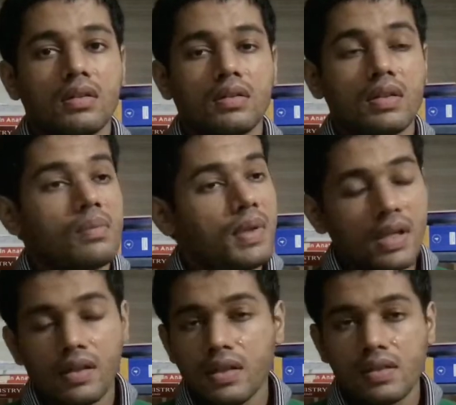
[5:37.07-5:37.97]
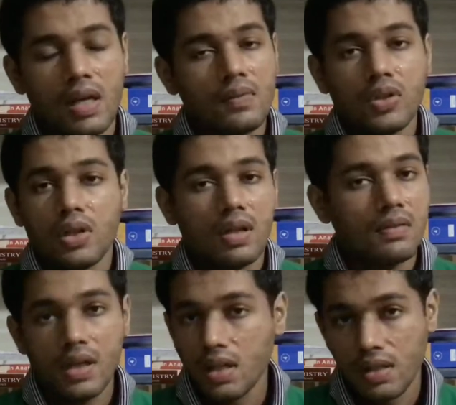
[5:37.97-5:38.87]
there will be decreased alveolar
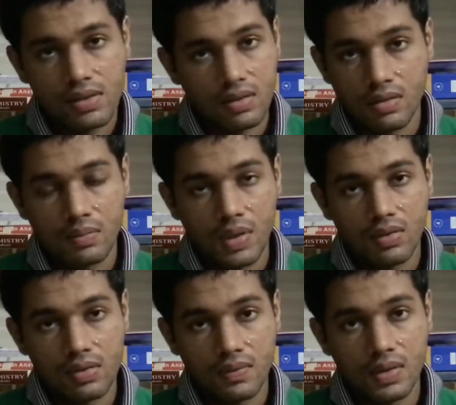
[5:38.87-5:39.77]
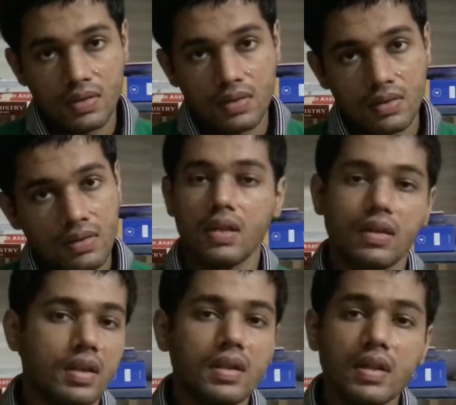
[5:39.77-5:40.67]
ventilation because of this,
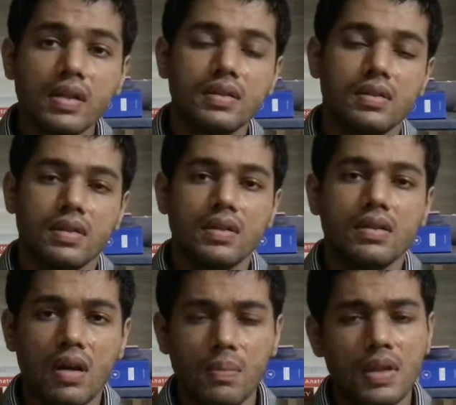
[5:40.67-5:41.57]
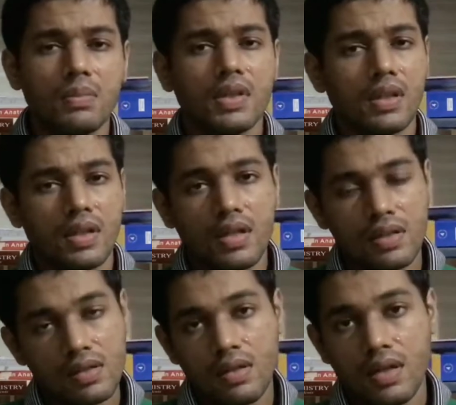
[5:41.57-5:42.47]
increased intrapulmonary
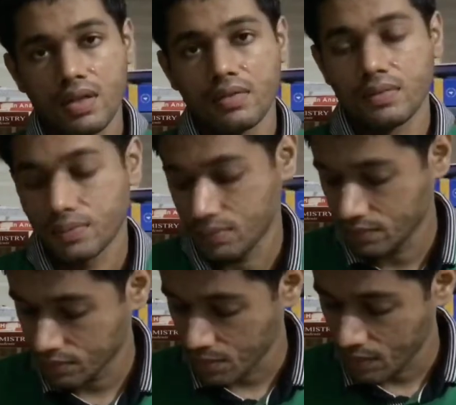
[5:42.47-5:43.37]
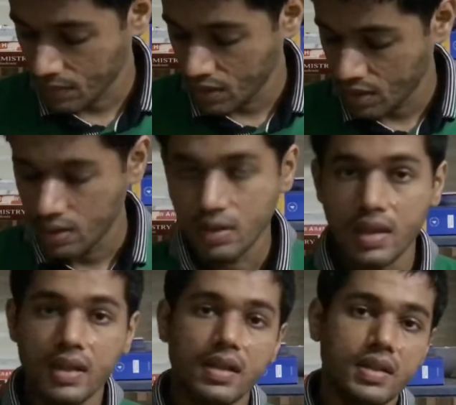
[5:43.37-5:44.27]
shunting,
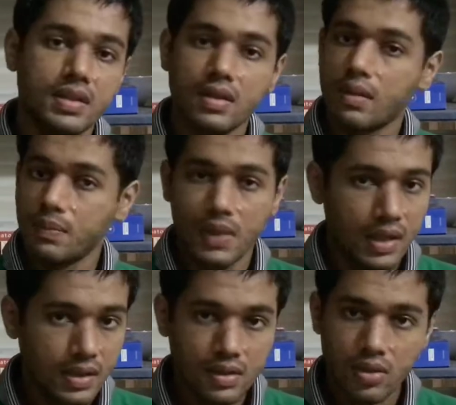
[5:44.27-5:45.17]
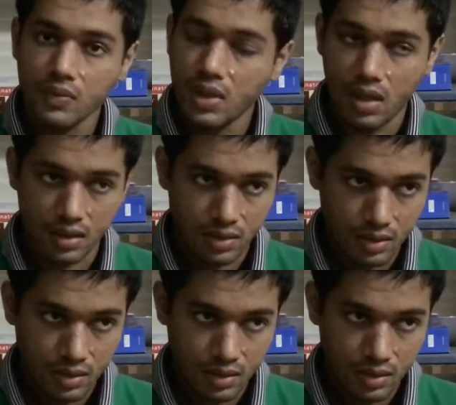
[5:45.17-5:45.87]
decreased compliance of the lung,